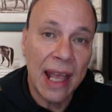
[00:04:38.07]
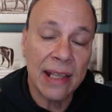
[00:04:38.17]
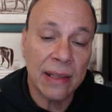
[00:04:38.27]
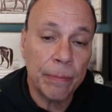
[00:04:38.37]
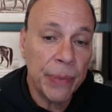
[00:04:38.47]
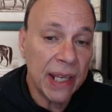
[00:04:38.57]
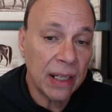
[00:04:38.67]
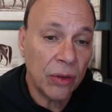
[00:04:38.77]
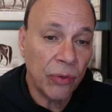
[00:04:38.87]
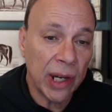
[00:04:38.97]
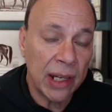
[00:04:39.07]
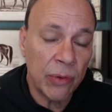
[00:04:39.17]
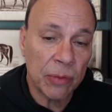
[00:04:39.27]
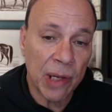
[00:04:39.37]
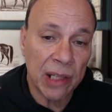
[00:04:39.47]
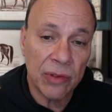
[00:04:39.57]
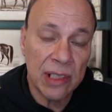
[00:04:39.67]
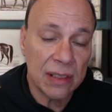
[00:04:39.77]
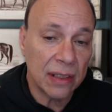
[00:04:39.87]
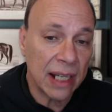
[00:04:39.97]
and the pick 3 with my
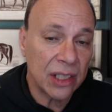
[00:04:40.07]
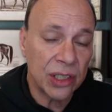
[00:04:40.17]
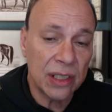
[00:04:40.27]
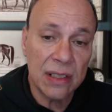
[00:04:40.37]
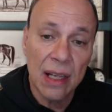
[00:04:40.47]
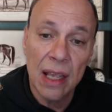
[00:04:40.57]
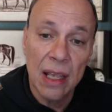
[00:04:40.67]
3 selections,